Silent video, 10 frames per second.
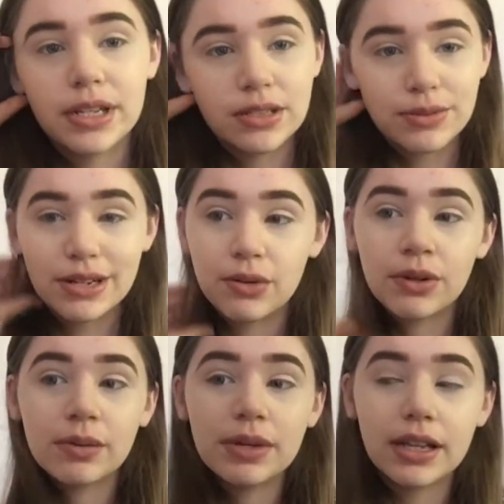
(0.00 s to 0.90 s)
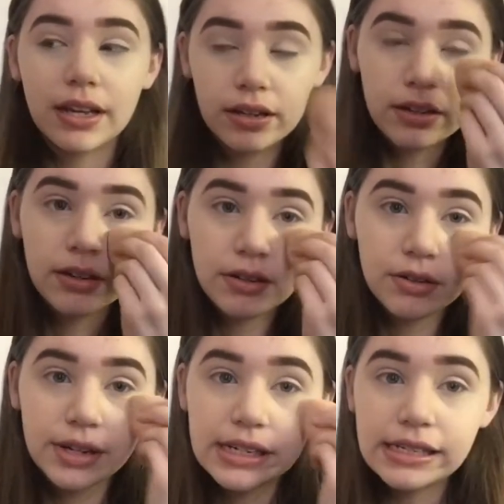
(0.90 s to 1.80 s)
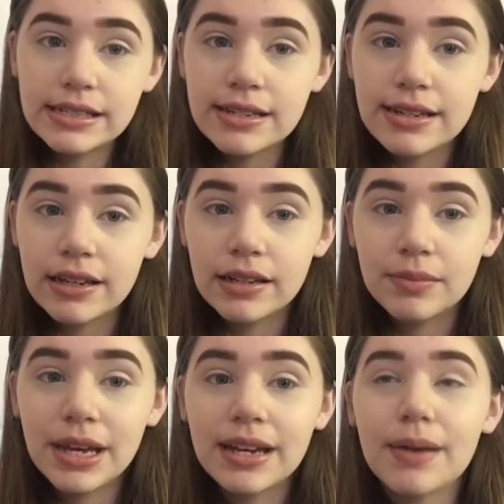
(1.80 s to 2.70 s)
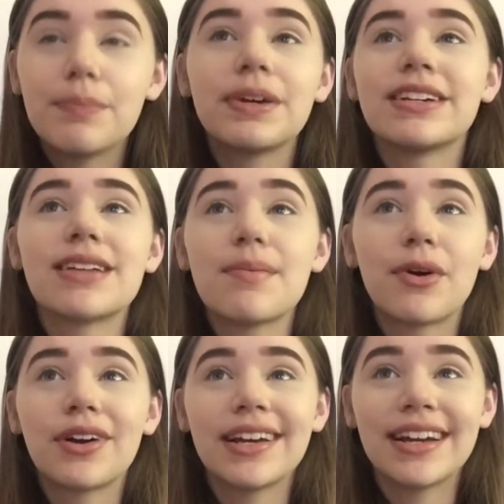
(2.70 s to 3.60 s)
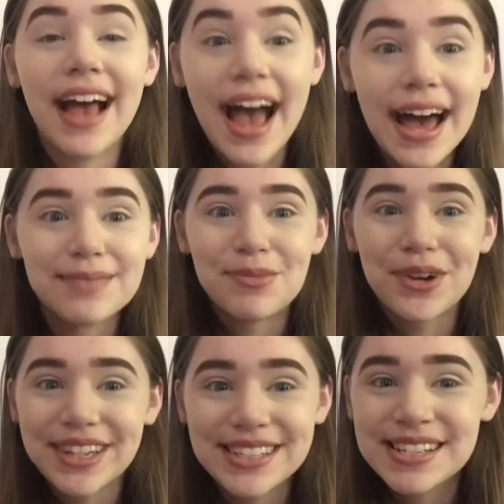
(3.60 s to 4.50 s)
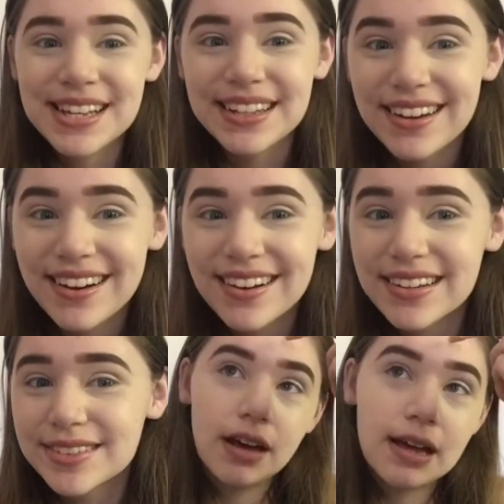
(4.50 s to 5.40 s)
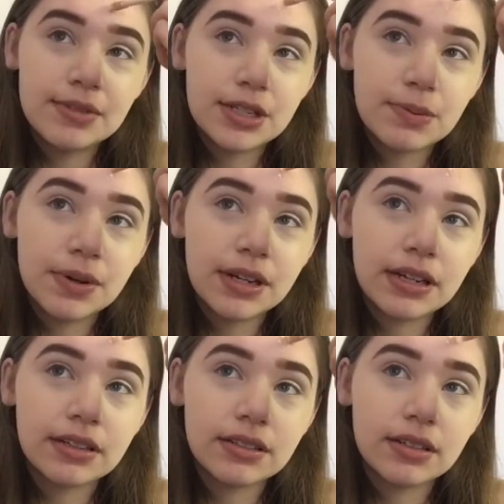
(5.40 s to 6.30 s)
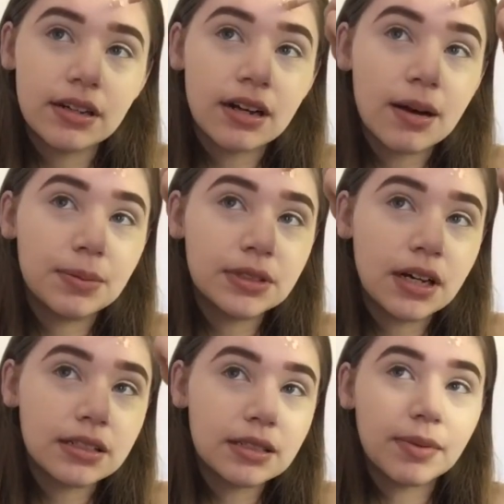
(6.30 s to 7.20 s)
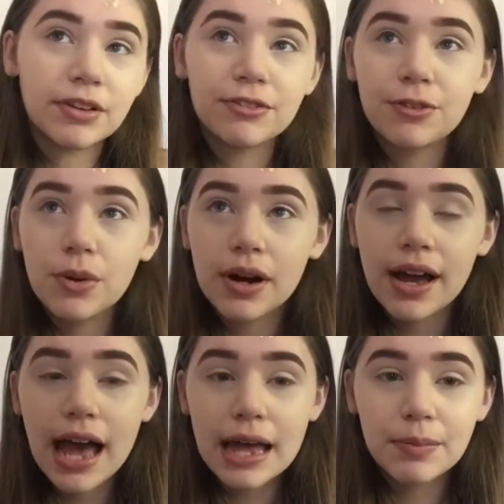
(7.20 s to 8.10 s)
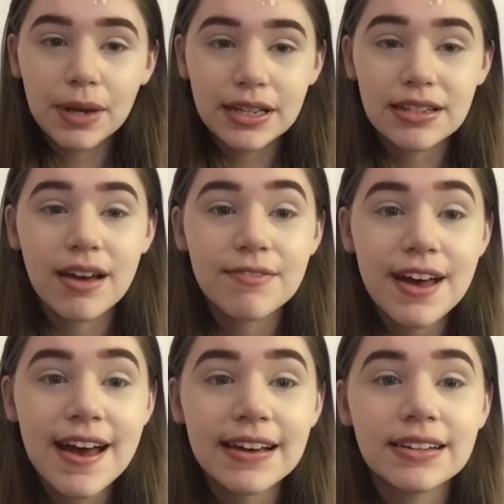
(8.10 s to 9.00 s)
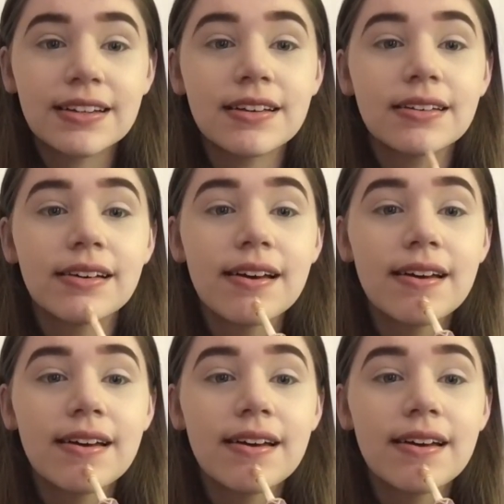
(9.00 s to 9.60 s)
because we don't want to be like crazy in makeup because I'm already gonna add more concealer. I'm just putting a couple dots on my forehead because I have acne,